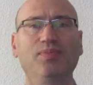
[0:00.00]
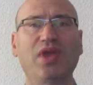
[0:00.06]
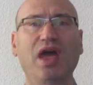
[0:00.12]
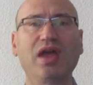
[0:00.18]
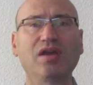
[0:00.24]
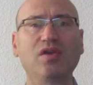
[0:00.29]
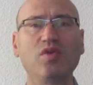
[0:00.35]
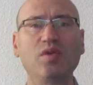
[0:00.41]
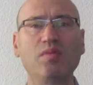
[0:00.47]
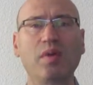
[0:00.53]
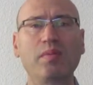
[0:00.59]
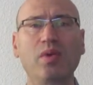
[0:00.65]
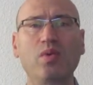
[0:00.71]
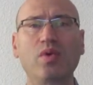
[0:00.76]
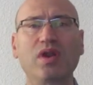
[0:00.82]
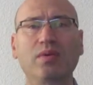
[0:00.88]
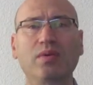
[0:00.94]
I can
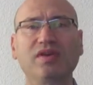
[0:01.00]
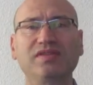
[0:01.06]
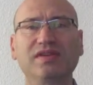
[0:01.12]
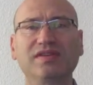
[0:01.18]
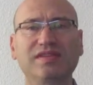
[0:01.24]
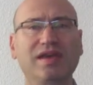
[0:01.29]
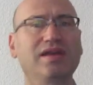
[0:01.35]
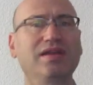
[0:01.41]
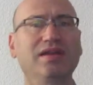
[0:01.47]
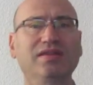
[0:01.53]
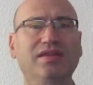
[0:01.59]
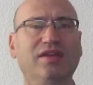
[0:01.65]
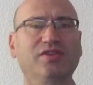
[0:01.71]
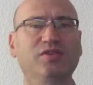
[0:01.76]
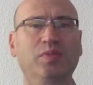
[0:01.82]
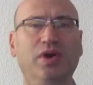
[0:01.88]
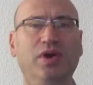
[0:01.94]
remember when I was exactly in
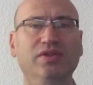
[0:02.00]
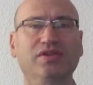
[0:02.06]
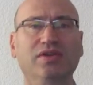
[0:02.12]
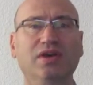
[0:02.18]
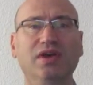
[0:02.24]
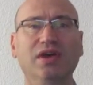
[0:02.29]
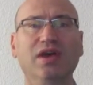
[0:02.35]
that spot.